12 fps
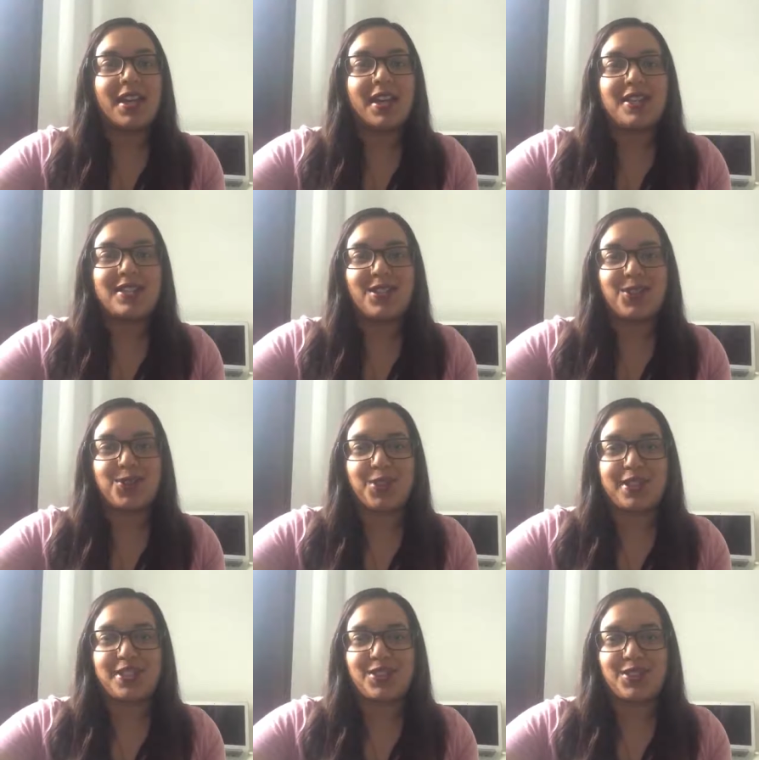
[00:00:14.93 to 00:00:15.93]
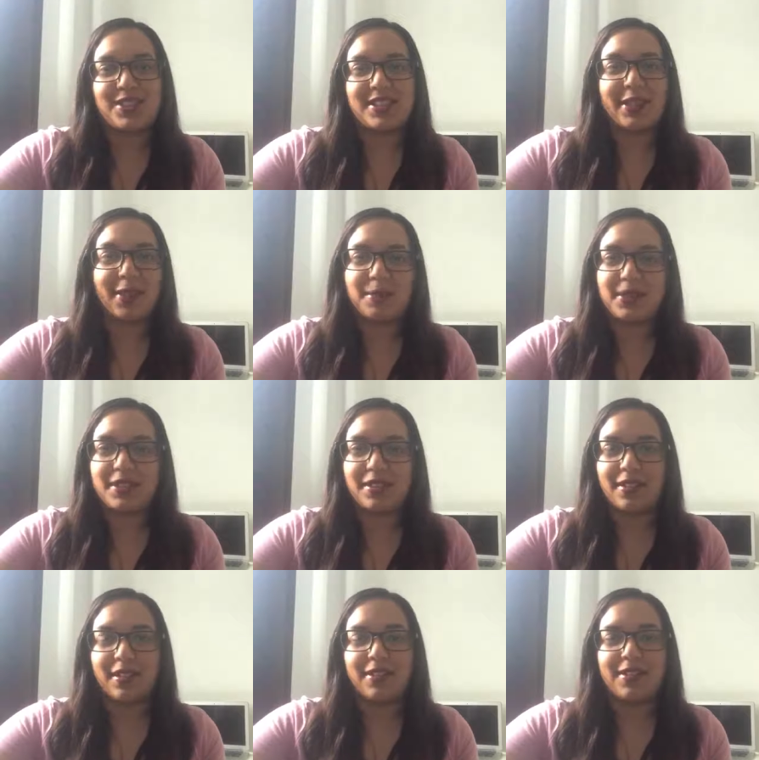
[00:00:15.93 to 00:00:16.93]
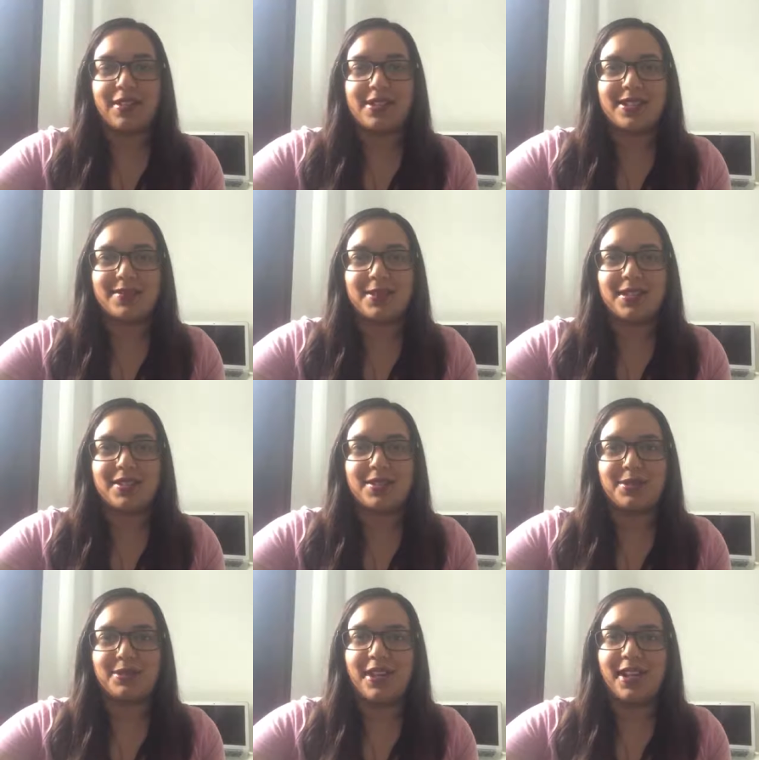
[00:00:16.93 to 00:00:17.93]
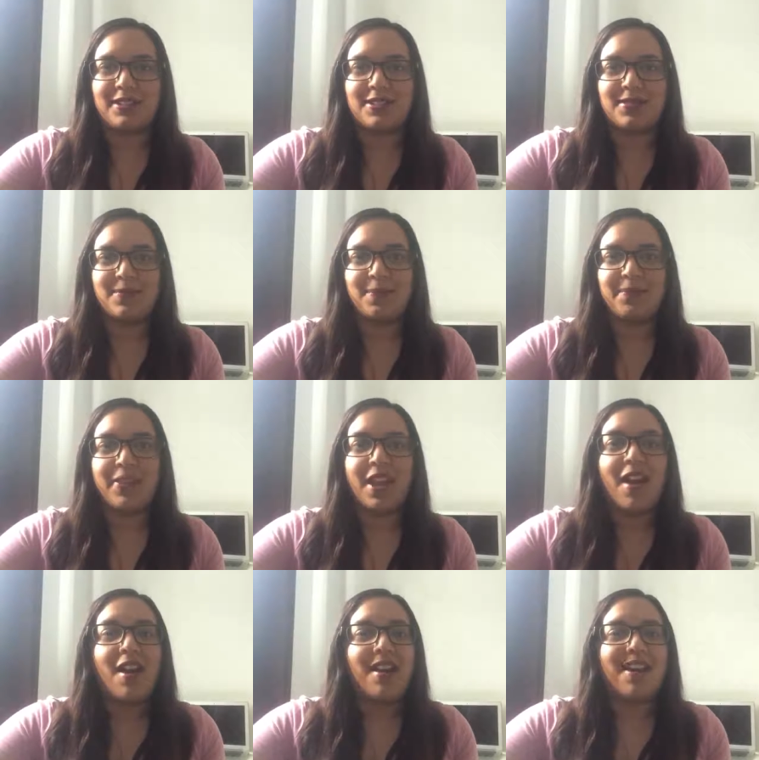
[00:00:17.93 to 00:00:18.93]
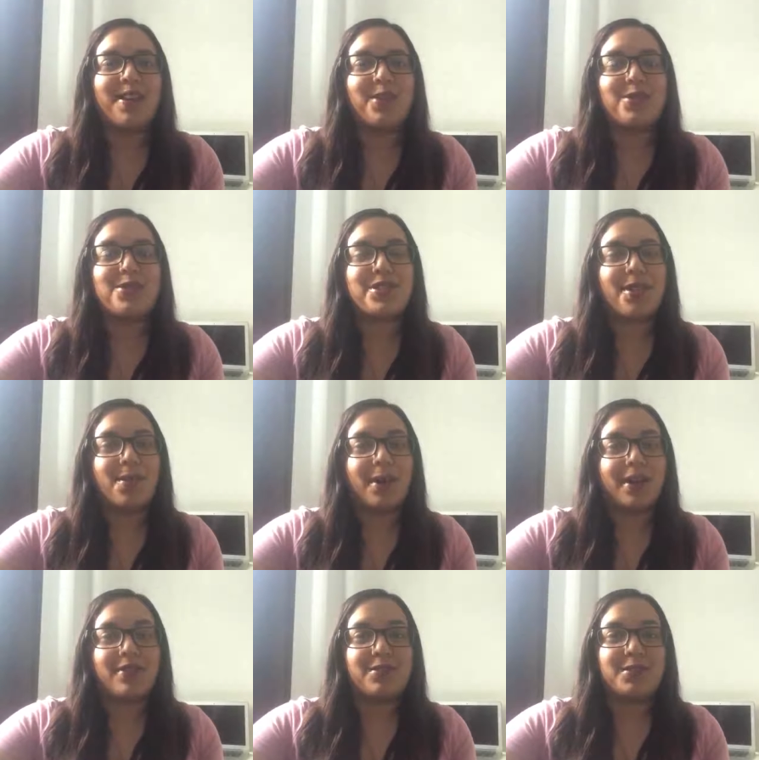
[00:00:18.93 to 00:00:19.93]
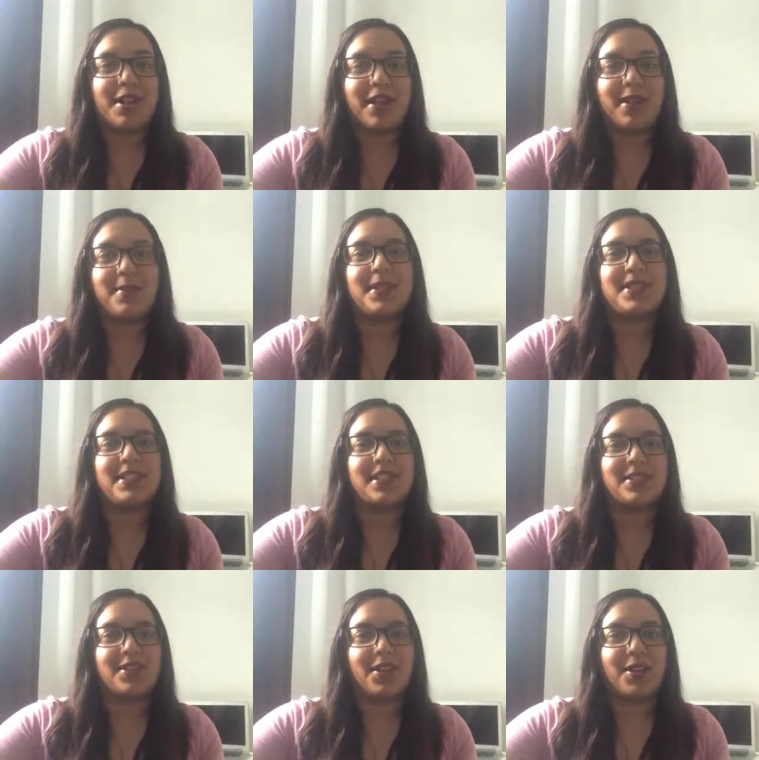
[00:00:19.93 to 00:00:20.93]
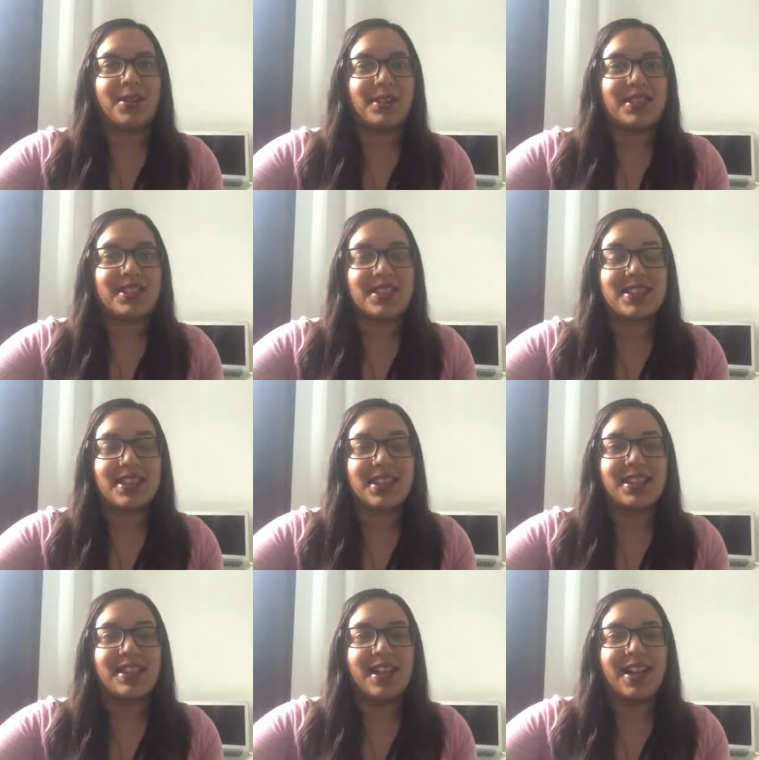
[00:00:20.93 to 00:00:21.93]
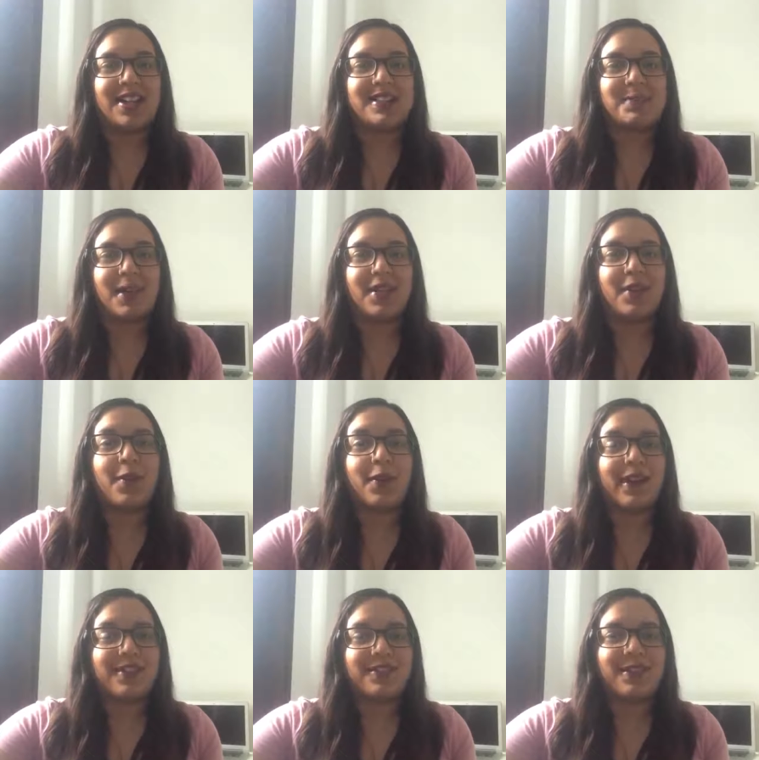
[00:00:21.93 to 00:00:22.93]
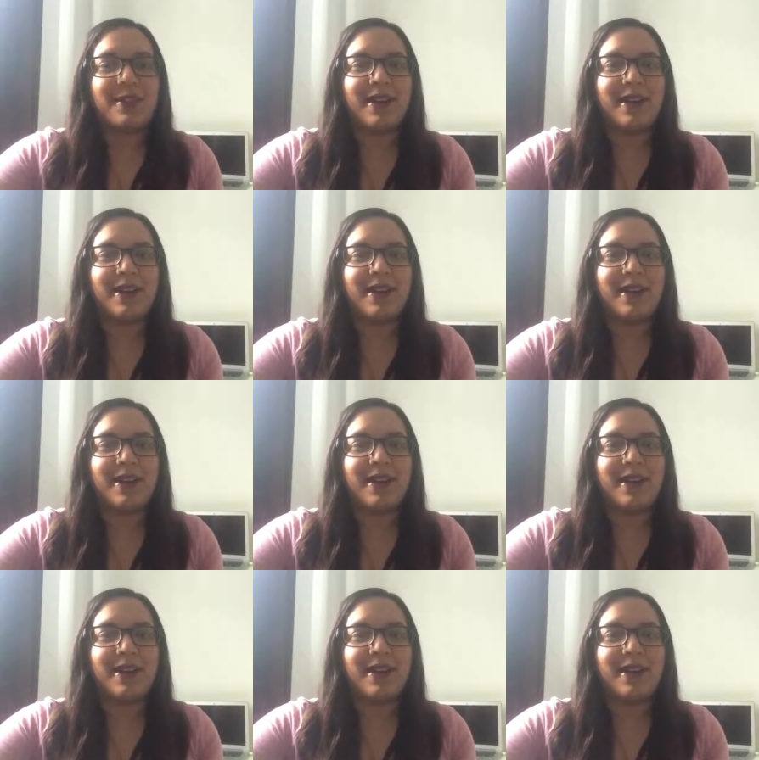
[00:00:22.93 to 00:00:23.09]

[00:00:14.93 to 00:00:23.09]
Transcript: SEO strategies that can be done in 30 minutes or less. I also work full time as an SEO in the city and spend quite a few